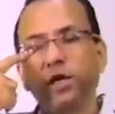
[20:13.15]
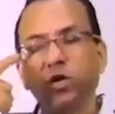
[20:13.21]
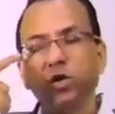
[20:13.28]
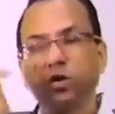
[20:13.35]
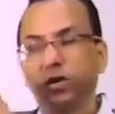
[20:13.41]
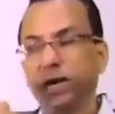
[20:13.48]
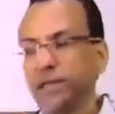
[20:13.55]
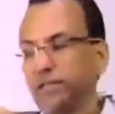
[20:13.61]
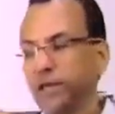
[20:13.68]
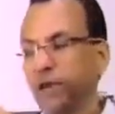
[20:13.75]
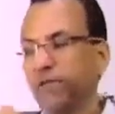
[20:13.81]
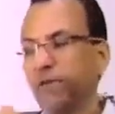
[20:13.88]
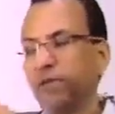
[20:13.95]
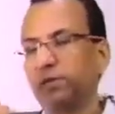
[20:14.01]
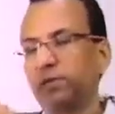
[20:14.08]
right-sided
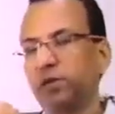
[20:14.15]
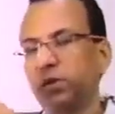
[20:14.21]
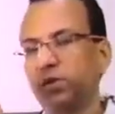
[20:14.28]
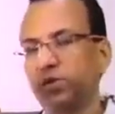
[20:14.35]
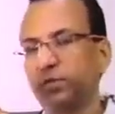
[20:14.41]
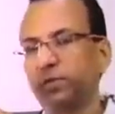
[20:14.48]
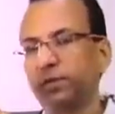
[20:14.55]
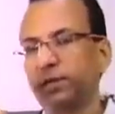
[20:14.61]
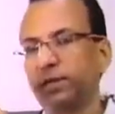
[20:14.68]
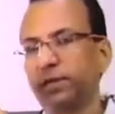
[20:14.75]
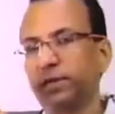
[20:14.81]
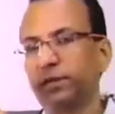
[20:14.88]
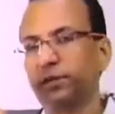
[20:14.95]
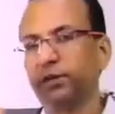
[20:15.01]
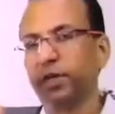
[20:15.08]
Weber syndrome,
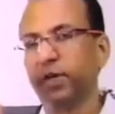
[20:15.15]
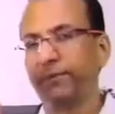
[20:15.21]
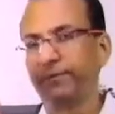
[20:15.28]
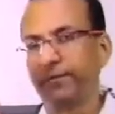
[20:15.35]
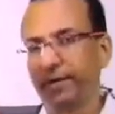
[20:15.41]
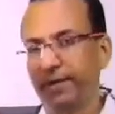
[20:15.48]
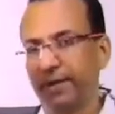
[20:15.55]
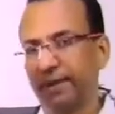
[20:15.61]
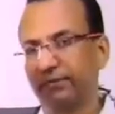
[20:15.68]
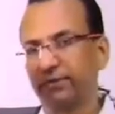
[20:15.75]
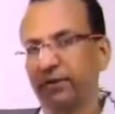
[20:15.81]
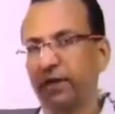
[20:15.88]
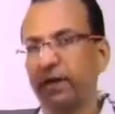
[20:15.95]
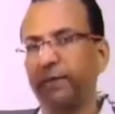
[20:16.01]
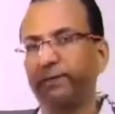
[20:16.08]
yes, but
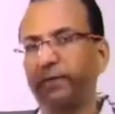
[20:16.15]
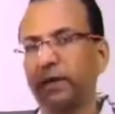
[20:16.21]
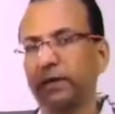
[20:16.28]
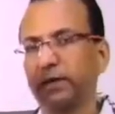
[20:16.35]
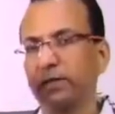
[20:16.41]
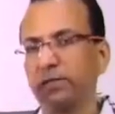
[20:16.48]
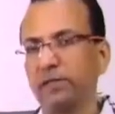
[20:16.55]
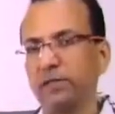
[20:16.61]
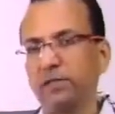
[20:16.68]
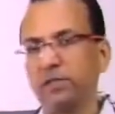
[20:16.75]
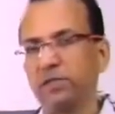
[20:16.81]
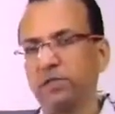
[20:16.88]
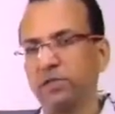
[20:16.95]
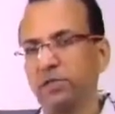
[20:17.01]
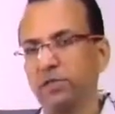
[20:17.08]
left-sided
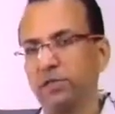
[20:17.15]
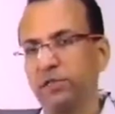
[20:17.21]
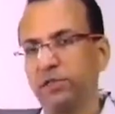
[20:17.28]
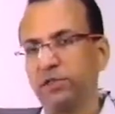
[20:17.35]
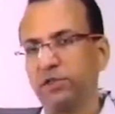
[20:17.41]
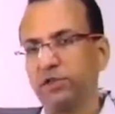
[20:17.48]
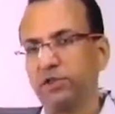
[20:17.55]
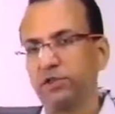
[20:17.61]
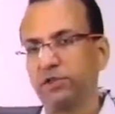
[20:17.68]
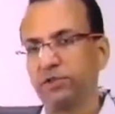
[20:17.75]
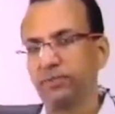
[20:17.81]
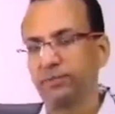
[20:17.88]
Parkinson's, yes.